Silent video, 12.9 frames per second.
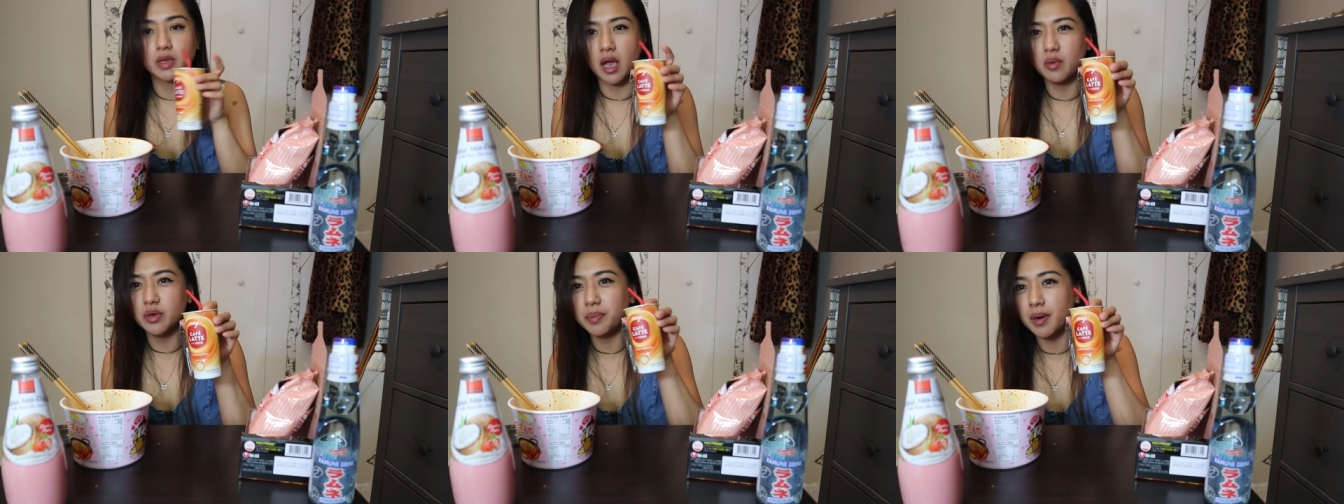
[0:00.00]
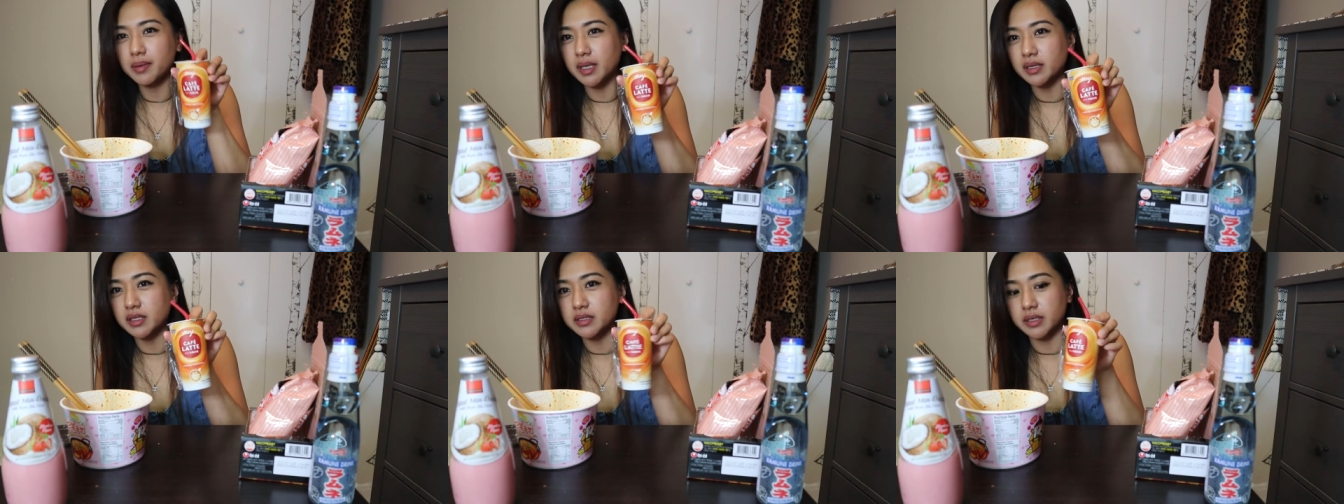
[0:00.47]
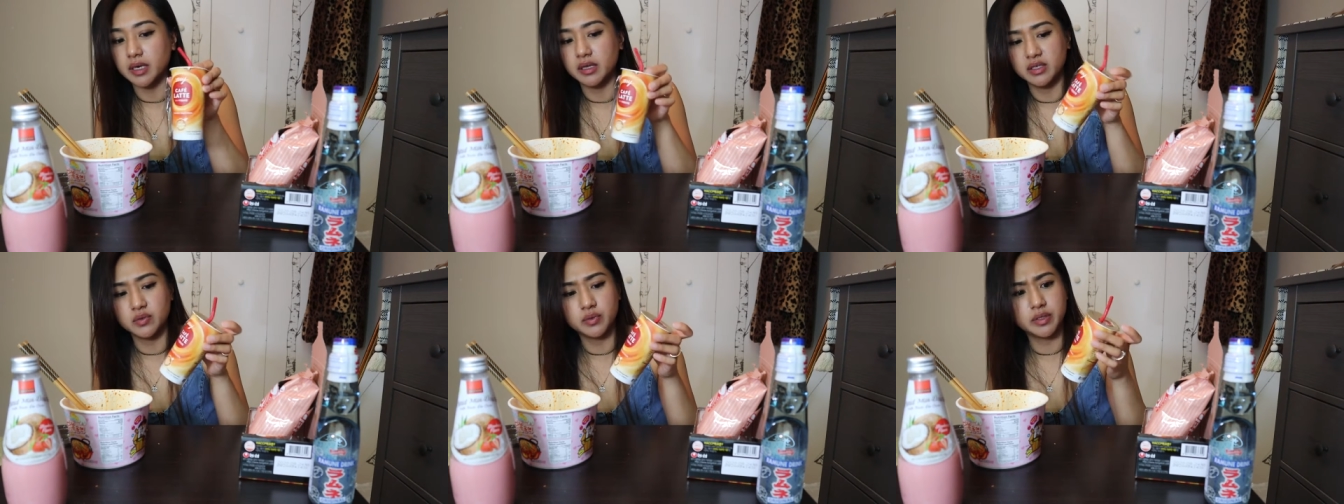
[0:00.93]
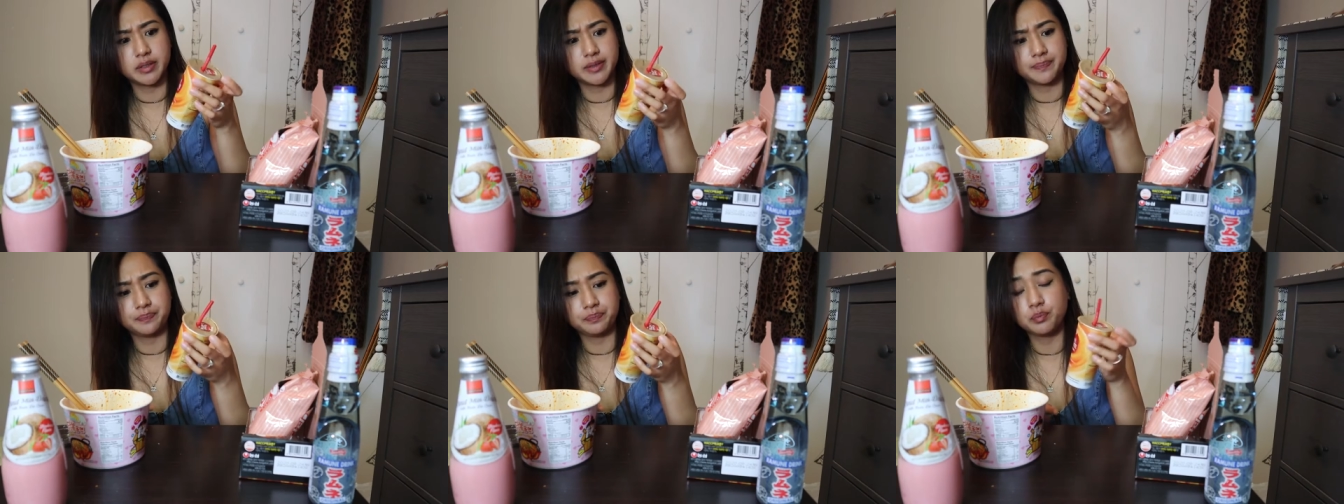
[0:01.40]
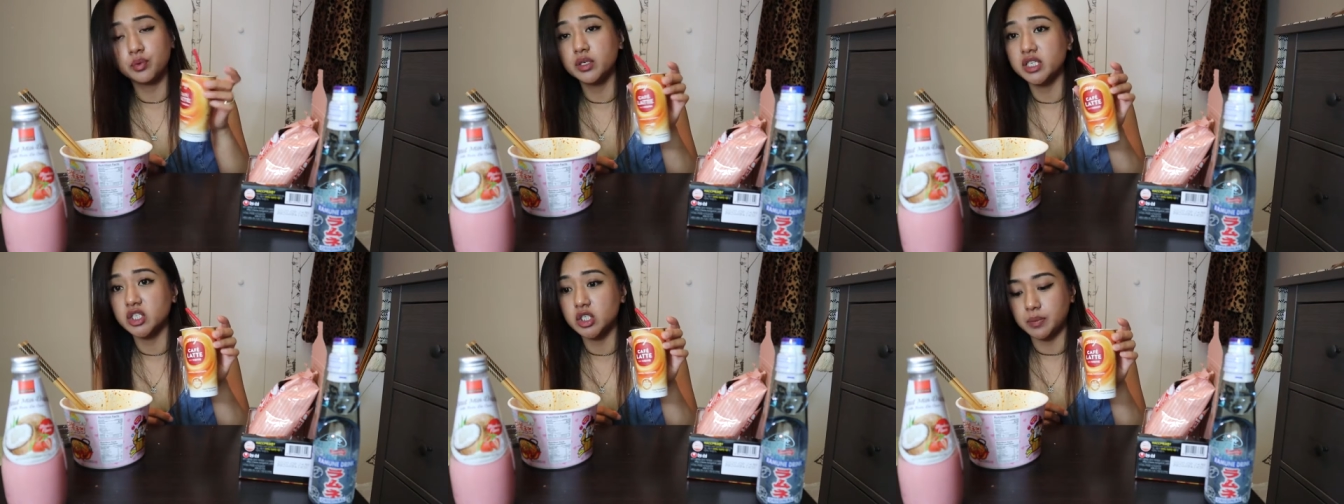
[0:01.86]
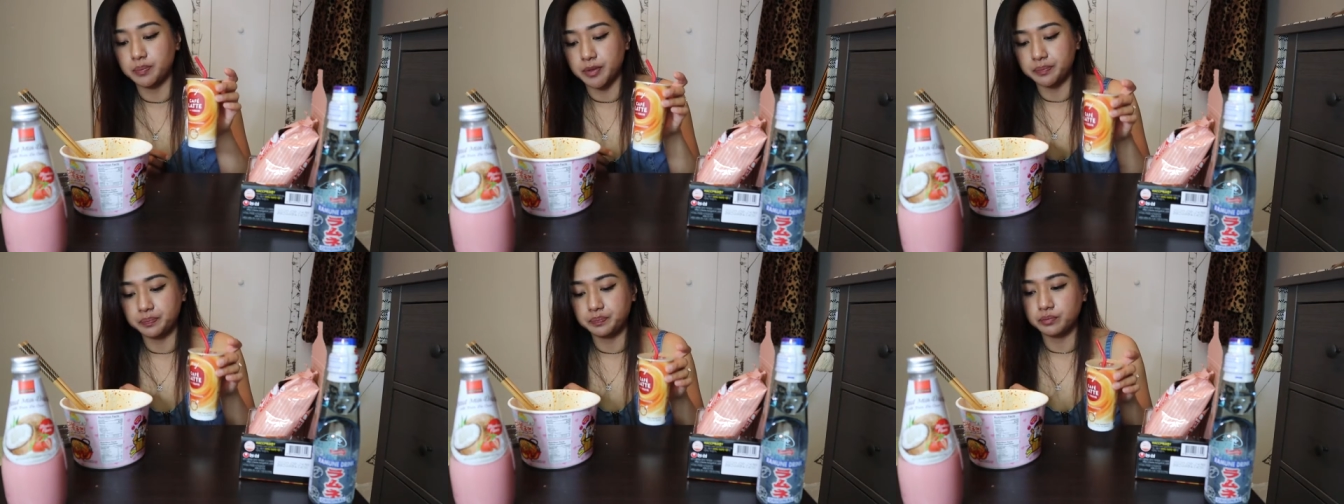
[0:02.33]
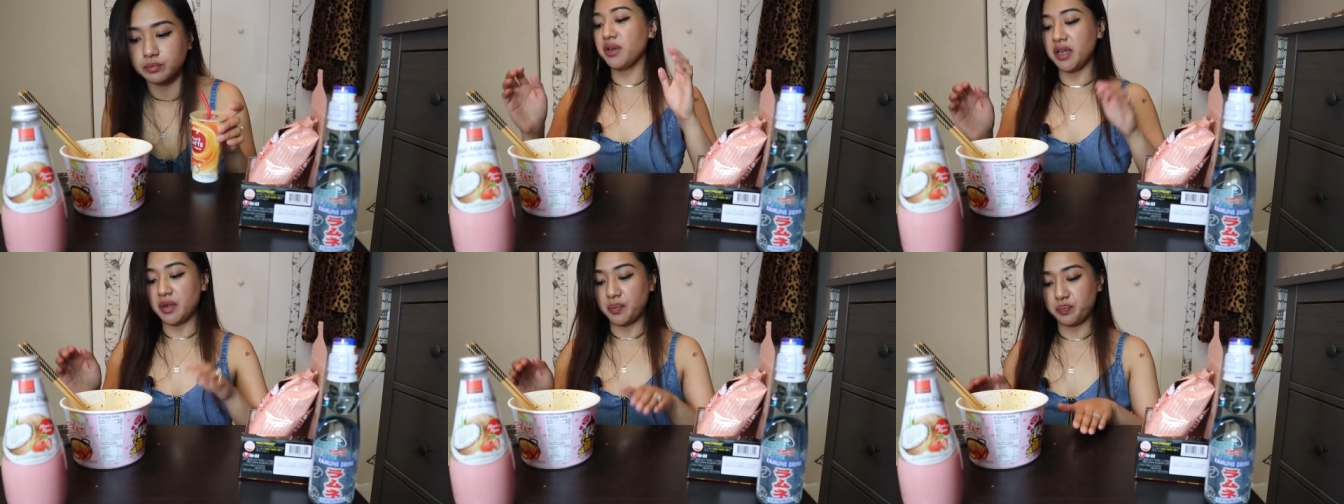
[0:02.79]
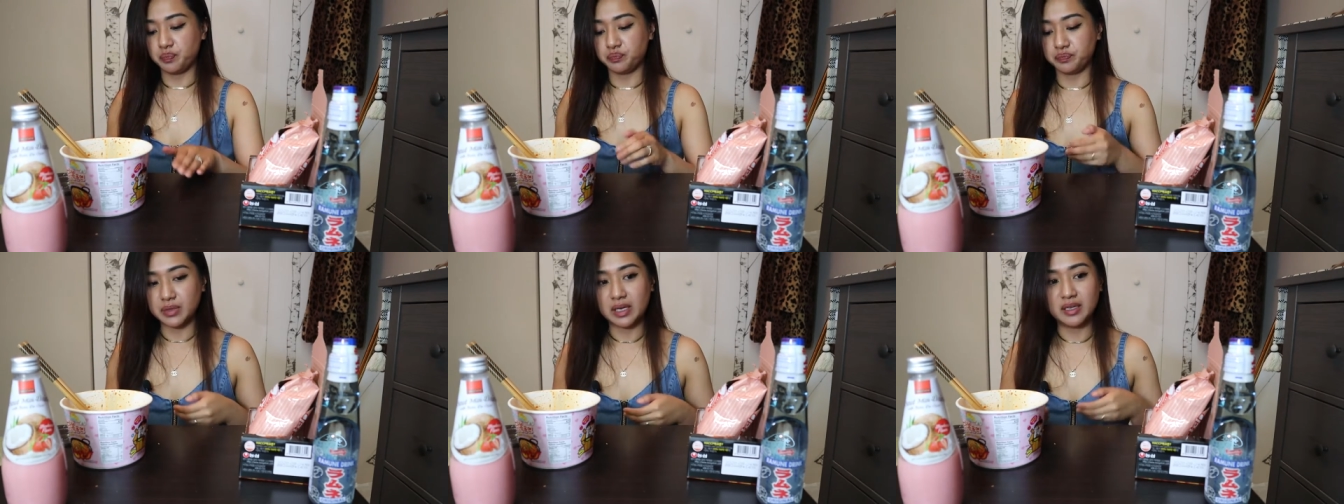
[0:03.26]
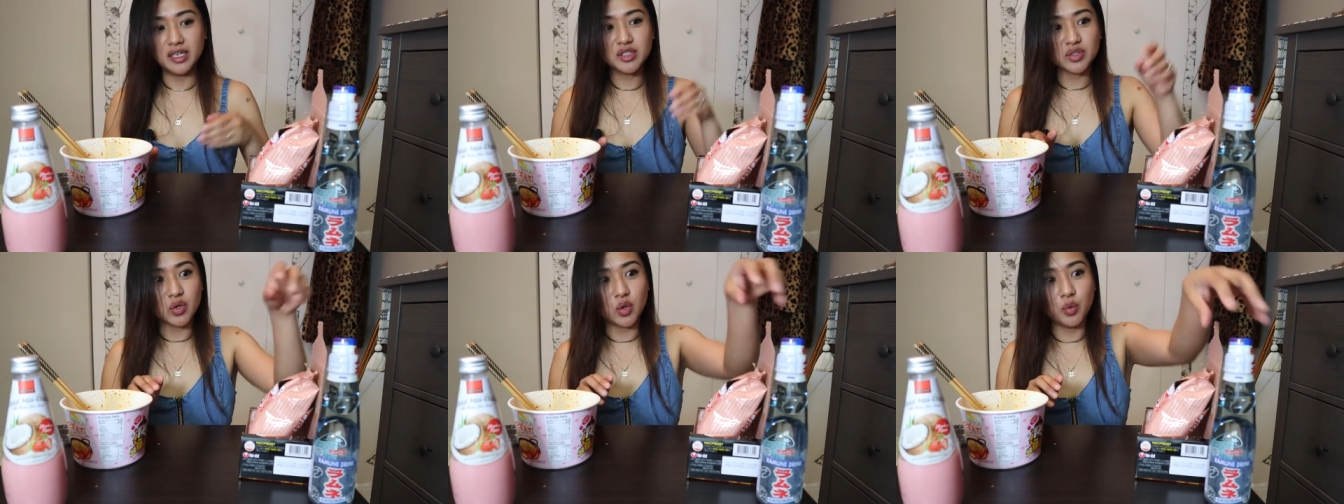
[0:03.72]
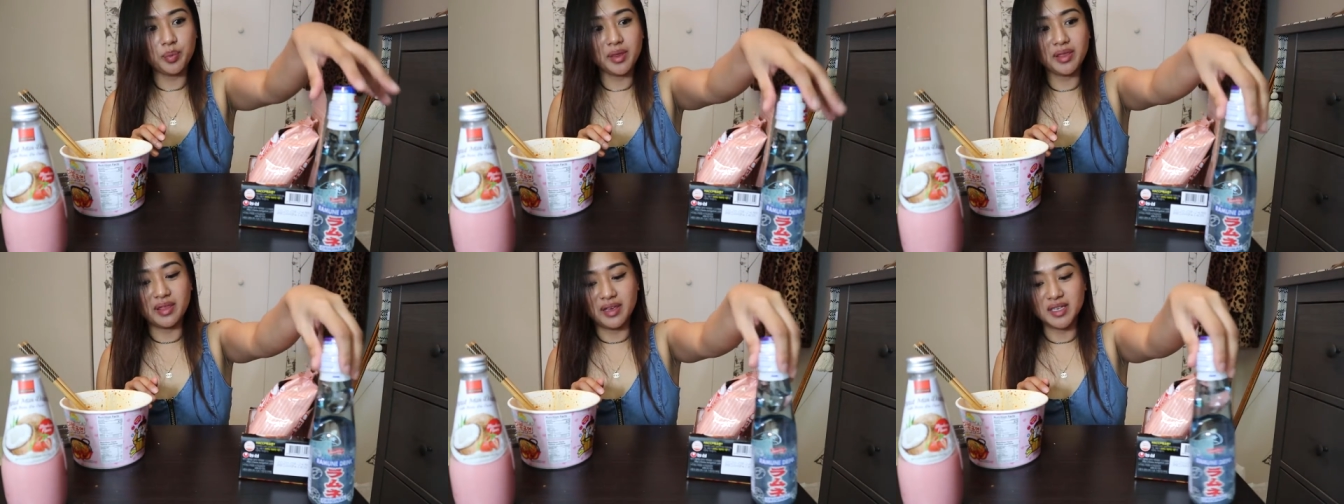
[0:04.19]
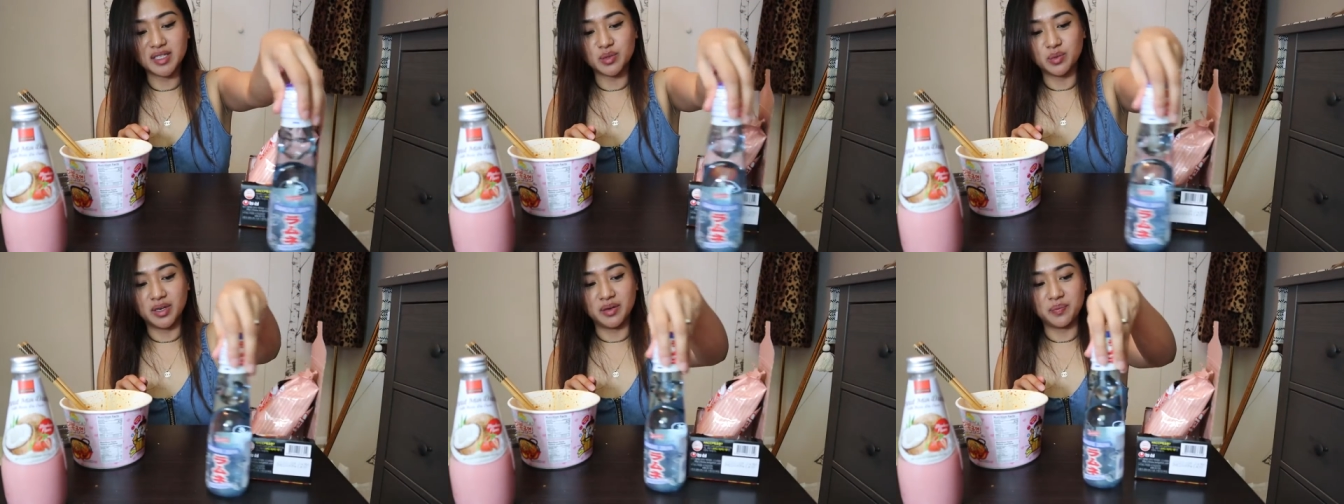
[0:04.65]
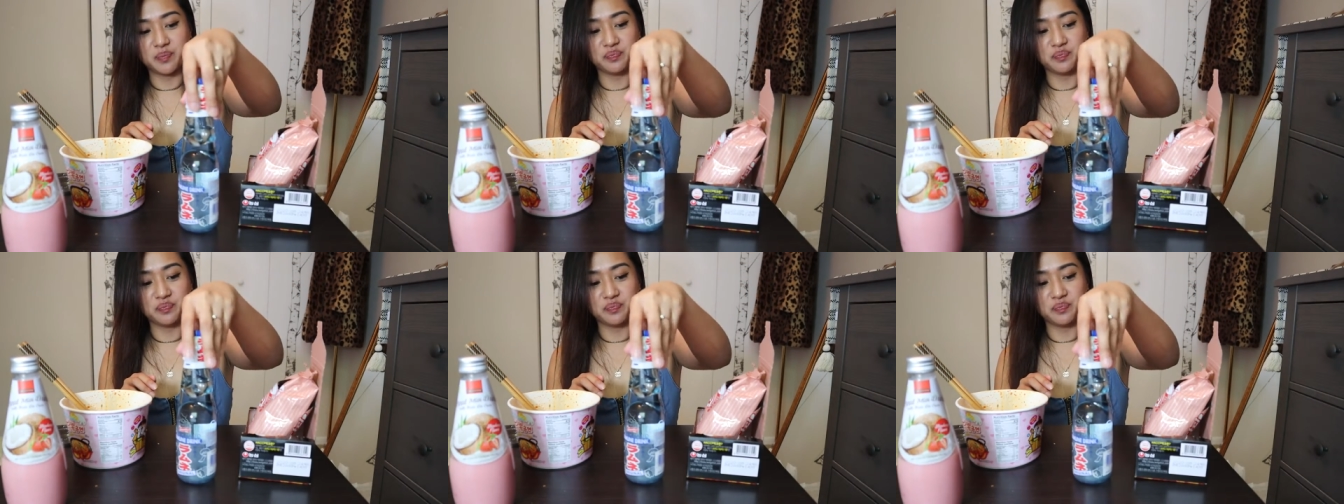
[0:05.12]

I would probably get this again. This was pretty cheap. Okay, let's open this one.